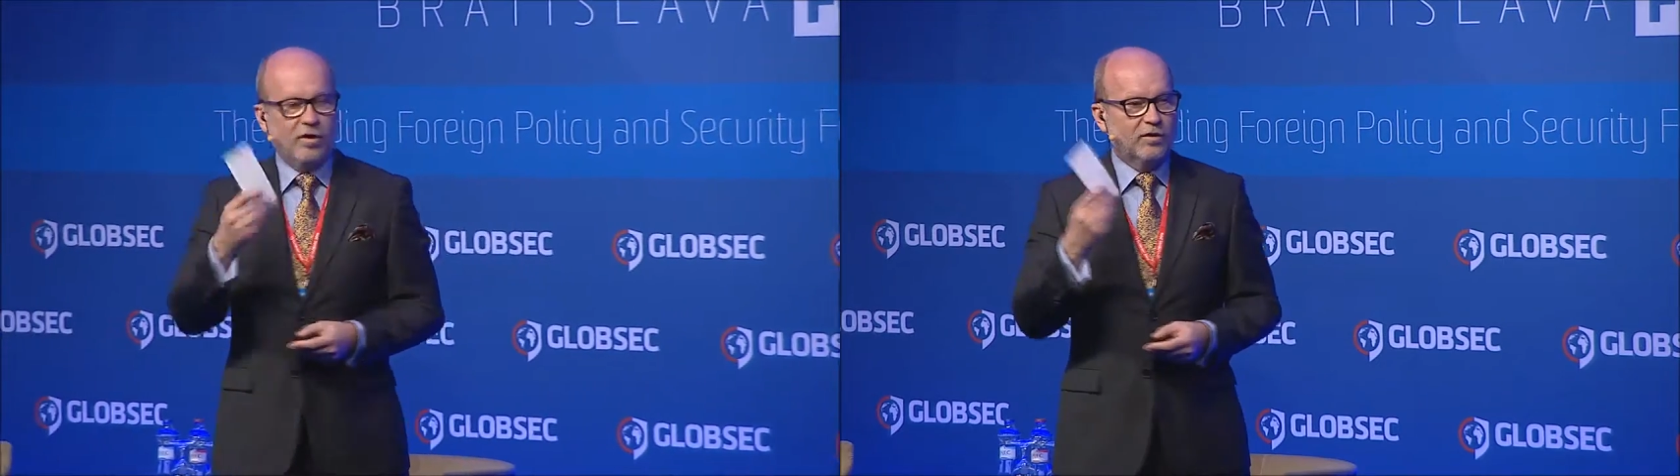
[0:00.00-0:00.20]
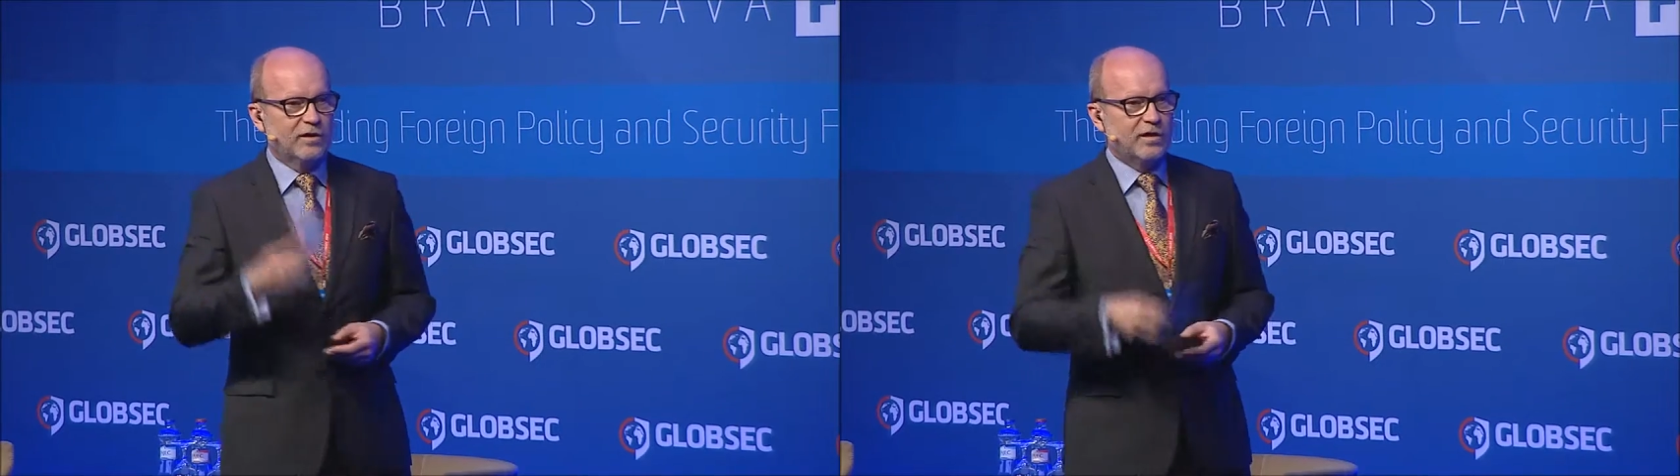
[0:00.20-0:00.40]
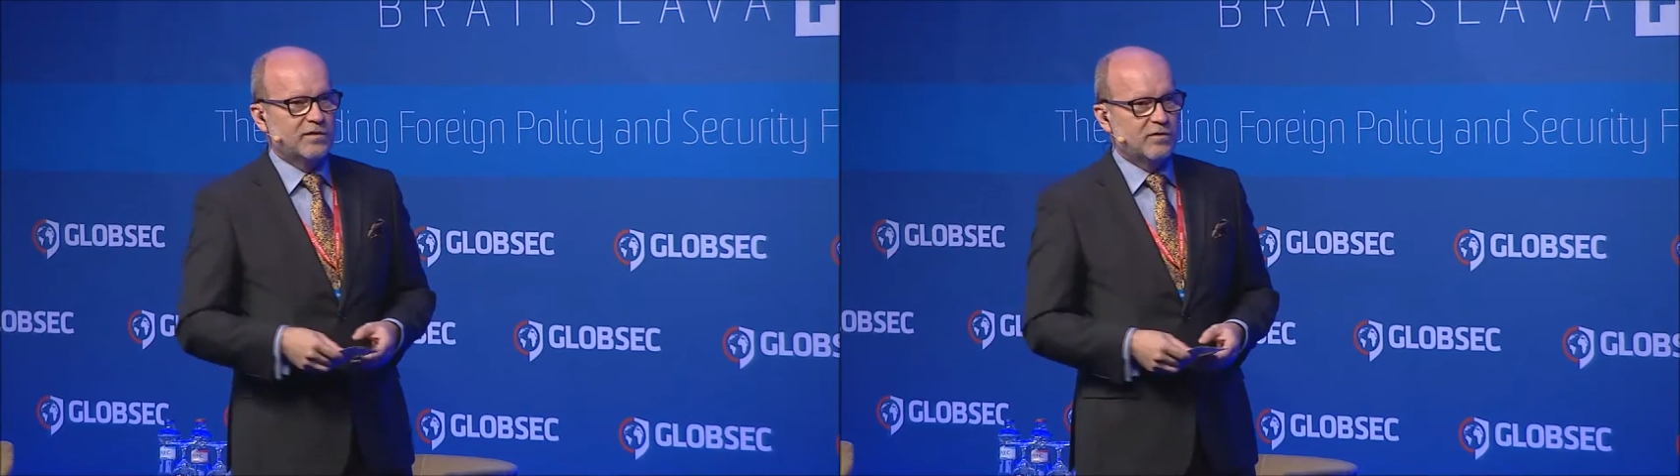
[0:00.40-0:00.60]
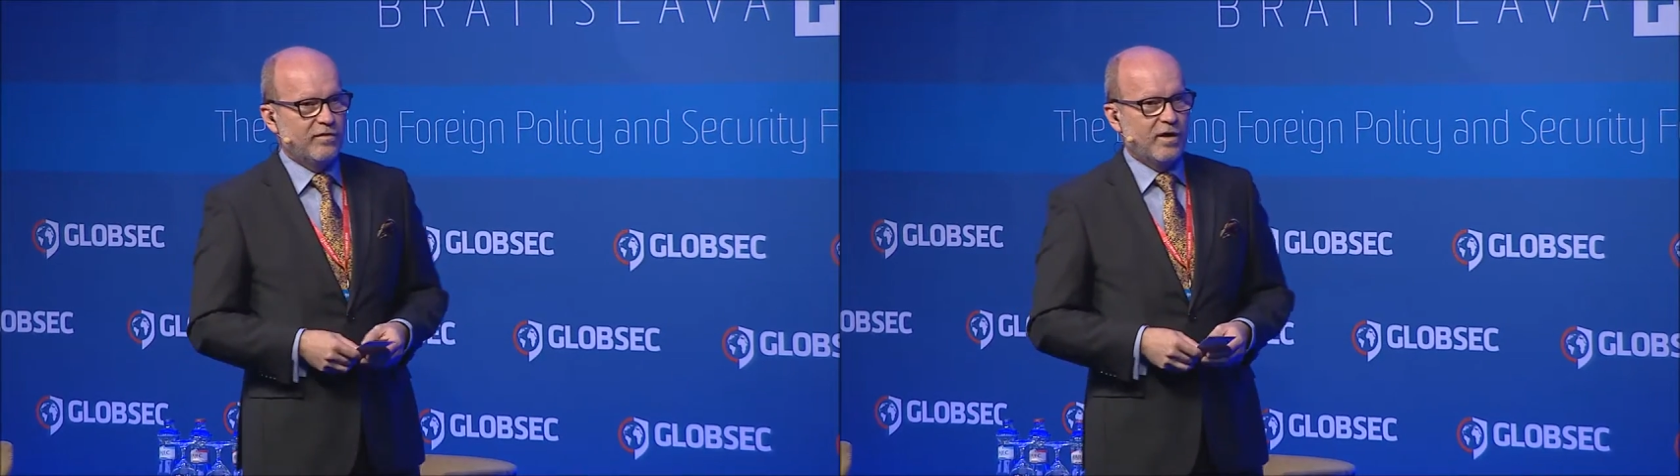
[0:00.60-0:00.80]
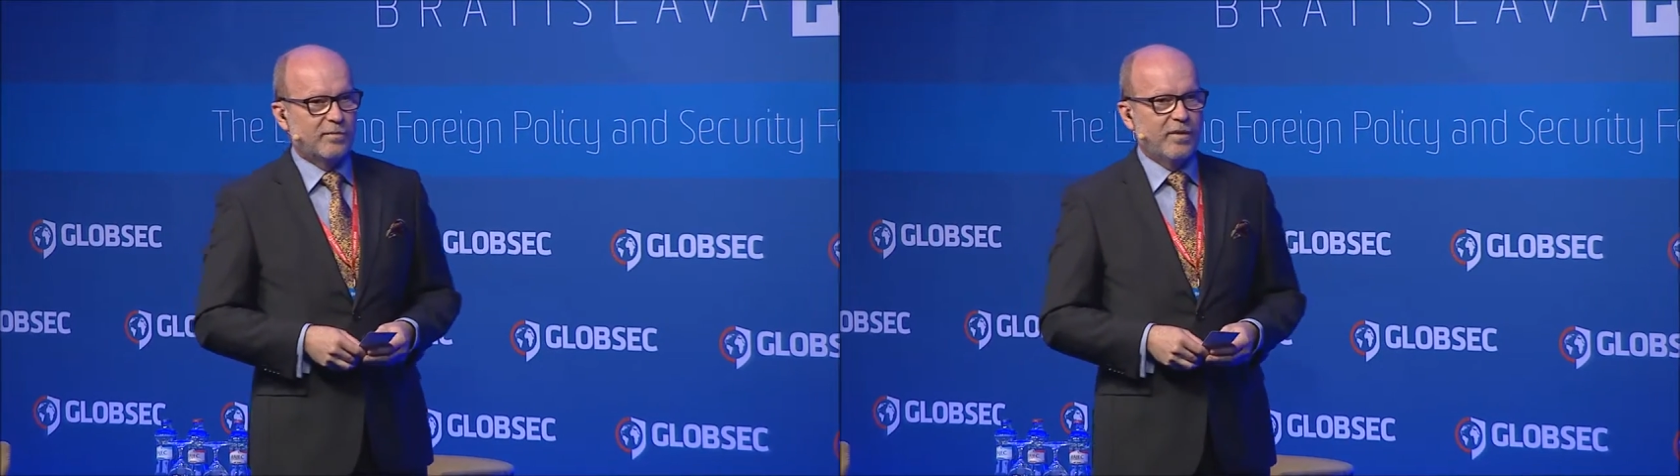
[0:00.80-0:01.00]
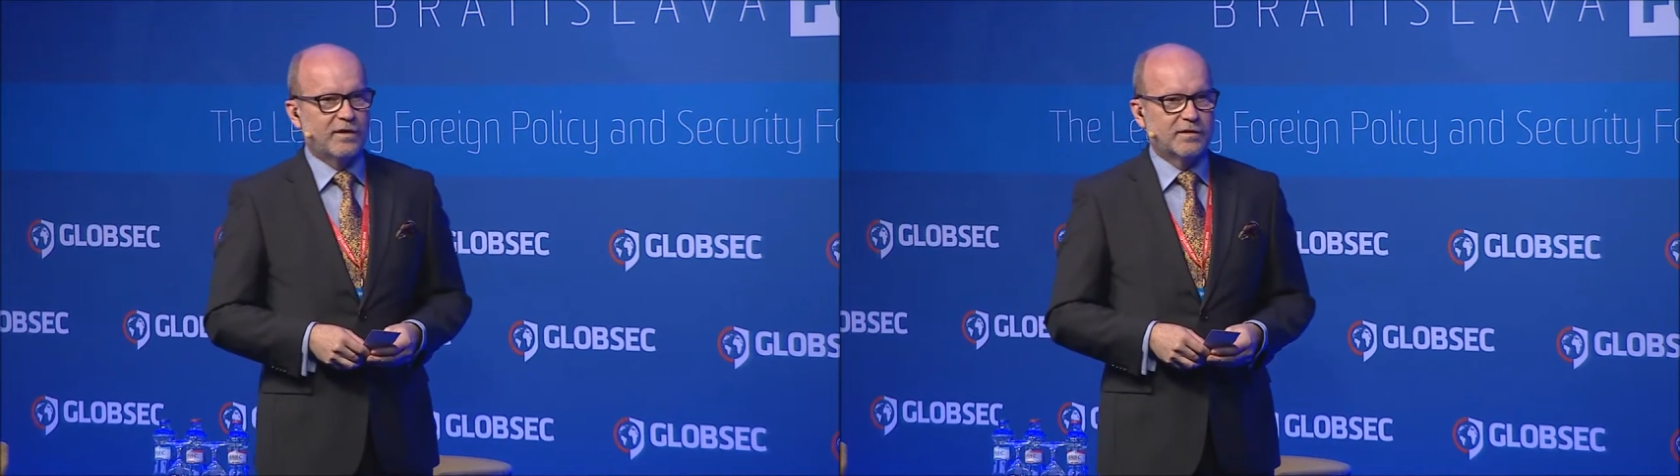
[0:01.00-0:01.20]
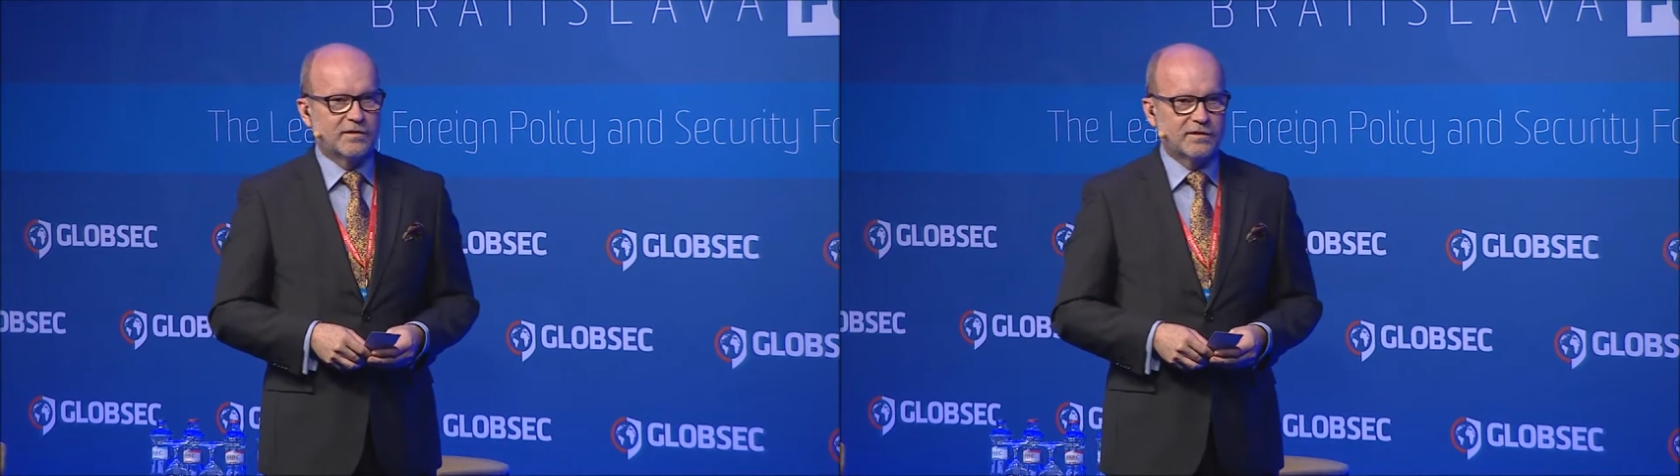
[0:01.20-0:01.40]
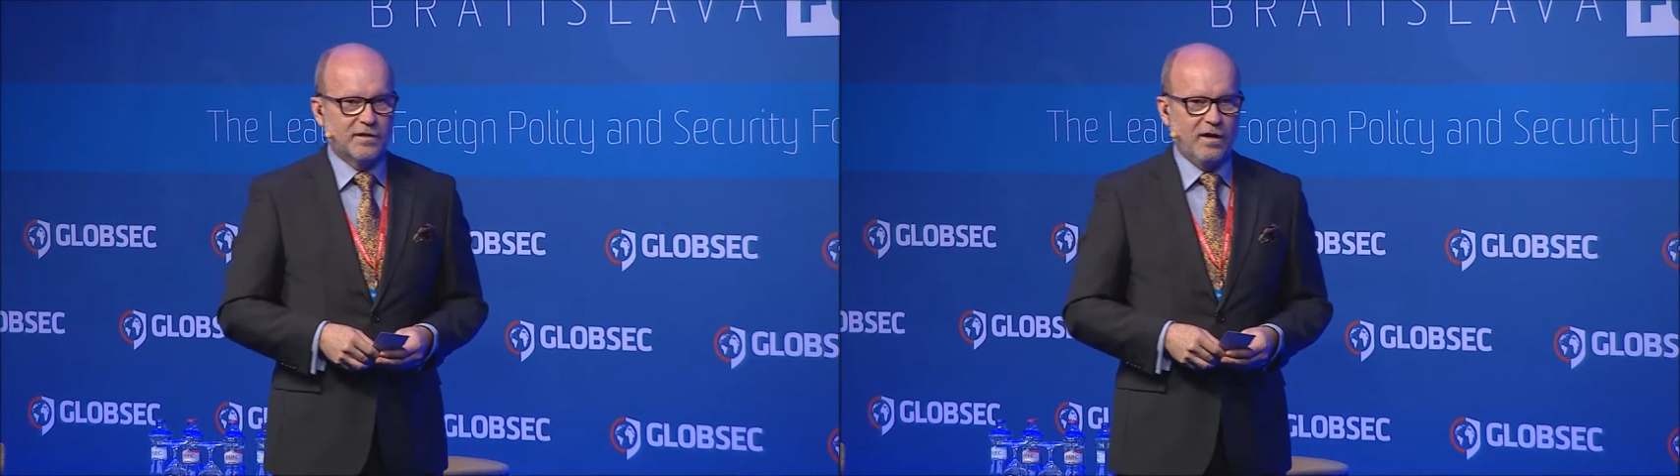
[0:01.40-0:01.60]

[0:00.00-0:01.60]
on the list of our partners